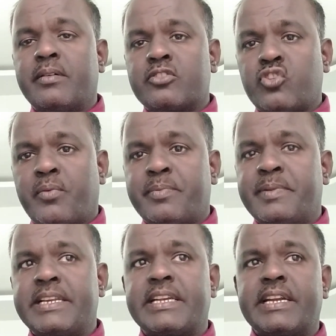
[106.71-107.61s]
soft
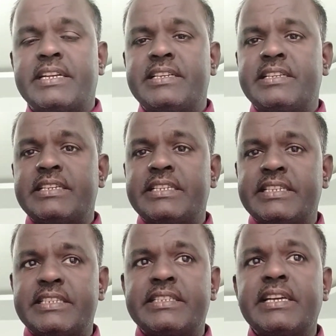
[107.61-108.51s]
barricading
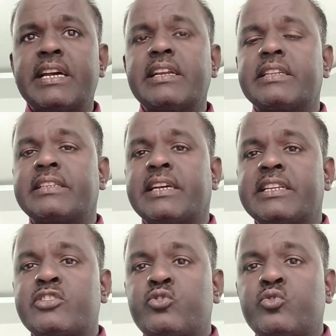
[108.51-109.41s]
is there
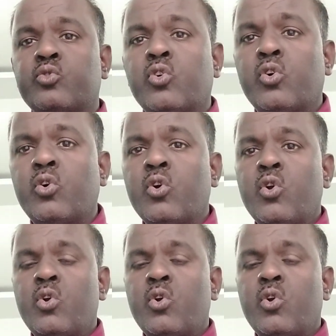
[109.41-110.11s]
is no